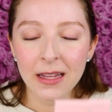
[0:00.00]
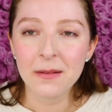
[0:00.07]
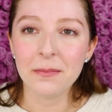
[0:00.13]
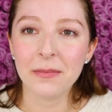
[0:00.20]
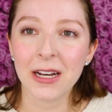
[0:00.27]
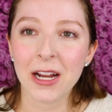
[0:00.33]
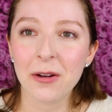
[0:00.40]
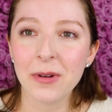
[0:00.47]

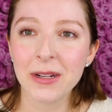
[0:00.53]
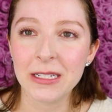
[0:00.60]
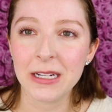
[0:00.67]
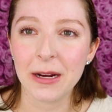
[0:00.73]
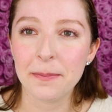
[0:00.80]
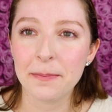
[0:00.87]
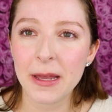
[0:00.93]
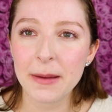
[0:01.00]
But I
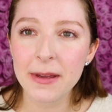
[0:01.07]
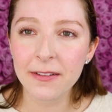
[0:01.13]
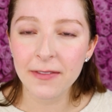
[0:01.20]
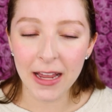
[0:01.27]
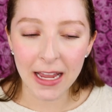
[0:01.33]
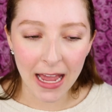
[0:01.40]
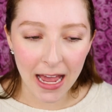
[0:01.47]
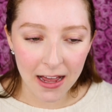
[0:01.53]
wonder, maybe if
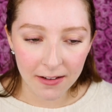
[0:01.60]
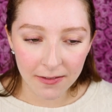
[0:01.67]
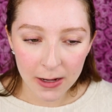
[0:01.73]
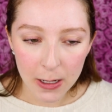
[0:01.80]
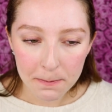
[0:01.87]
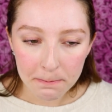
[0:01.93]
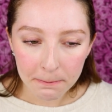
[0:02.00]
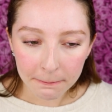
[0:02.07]
I have
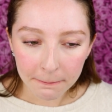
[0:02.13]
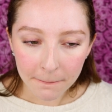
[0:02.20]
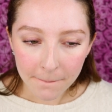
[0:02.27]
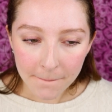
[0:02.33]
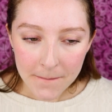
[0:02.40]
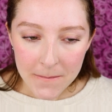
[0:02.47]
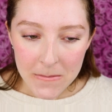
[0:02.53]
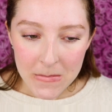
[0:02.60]

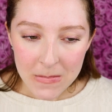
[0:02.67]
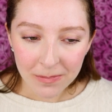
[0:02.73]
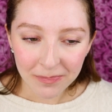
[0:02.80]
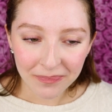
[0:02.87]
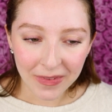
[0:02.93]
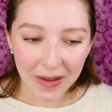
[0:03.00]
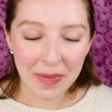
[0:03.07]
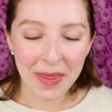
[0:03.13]

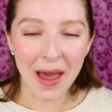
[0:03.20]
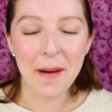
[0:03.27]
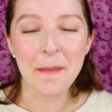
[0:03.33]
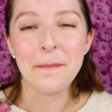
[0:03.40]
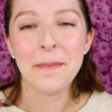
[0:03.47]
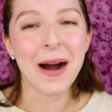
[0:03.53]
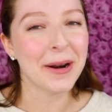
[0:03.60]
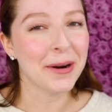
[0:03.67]
that
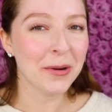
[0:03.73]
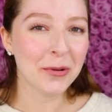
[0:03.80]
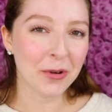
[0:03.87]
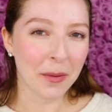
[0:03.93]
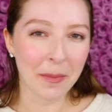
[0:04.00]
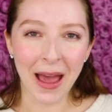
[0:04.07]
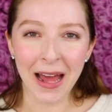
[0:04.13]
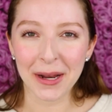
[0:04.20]

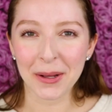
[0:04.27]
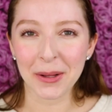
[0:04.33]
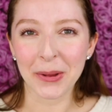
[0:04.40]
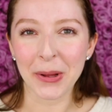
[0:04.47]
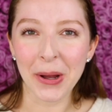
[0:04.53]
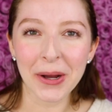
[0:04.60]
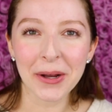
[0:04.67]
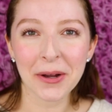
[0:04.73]
monochromatic
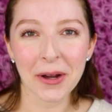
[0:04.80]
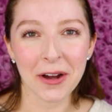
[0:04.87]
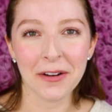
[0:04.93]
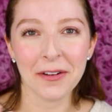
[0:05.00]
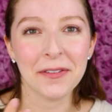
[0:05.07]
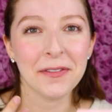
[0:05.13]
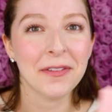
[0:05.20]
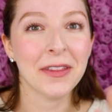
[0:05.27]
look
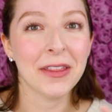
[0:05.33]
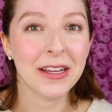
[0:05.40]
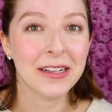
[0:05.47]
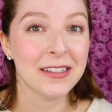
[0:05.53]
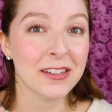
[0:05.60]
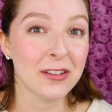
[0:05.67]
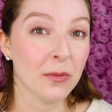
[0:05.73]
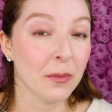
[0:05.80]
of
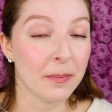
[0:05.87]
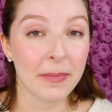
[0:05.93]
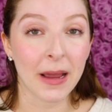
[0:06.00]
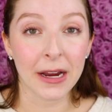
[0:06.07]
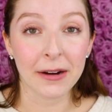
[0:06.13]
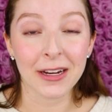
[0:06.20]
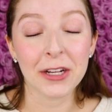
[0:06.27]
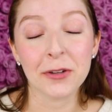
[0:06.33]
this
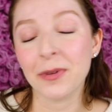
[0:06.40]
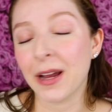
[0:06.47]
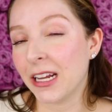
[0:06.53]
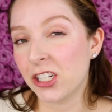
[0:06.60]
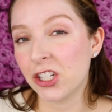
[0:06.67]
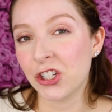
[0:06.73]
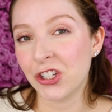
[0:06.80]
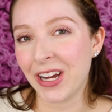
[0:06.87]
berry
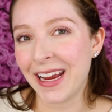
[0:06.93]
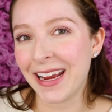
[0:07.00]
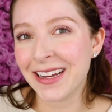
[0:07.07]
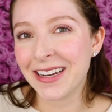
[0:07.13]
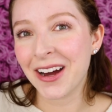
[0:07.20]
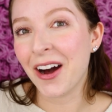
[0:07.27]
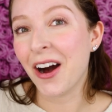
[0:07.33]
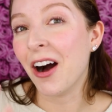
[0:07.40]
red shade
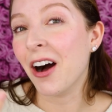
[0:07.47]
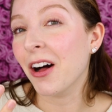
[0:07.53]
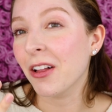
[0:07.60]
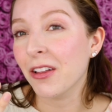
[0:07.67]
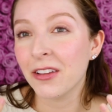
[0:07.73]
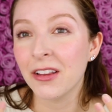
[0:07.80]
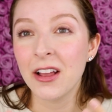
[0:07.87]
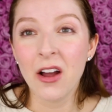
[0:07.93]

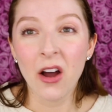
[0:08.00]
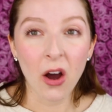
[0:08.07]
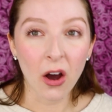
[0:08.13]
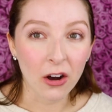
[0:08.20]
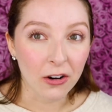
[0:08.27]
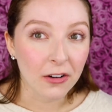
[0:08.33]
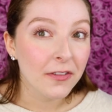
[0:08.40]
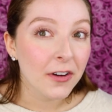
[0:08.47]
all
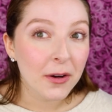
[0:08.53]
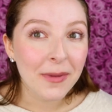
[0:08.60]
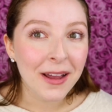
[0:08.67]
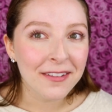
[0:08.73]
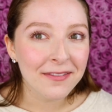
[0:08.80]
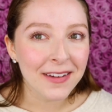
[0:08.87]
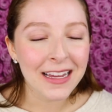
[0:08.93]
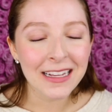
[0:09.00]
over my
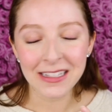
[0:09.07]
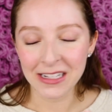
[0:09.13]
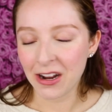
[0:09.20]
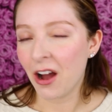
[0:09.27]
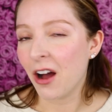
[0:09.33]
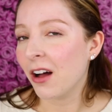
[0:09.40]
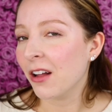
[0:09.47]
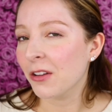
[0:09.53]
face and
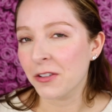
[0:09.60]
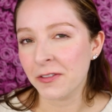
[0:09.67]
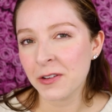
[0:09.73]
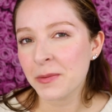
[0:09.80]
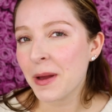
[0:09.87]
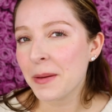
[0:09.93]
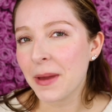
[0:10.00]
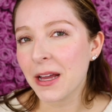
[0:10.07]
all over
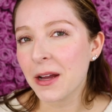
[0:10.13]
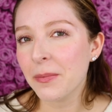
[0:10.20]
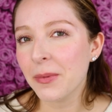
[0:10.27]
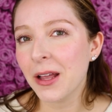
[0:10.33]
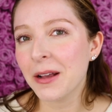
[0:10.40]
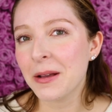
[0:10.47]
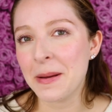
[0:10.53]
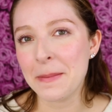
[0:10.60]
my makeup
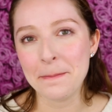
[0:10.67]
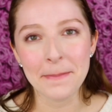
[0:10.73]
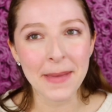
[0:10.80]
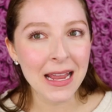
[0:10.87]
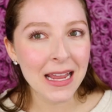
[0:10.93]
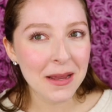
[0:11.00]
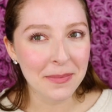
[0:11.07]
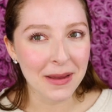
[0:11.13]
look,
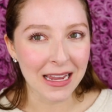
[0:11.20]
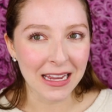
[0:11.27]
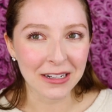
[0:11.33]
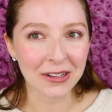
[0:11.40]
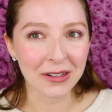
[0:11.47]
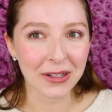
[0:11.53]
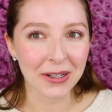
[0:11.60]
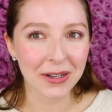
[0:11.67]
maybe
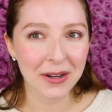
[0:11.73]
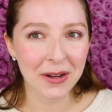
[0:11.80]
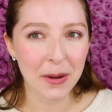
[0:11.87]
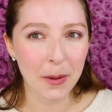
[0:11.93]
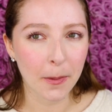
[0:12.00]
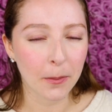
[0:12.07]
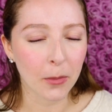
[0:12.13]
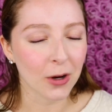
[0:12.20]
it'll look
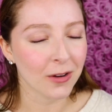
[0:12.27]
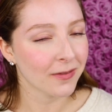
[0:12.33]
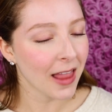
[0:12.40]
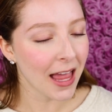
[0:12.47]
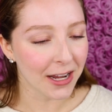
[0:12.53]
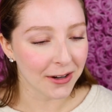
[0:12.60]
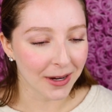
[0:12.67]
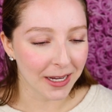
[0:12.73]
more
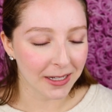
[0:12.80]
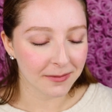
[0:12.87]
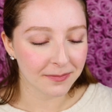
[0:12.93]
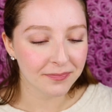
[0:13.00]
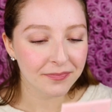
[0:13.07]
flattering.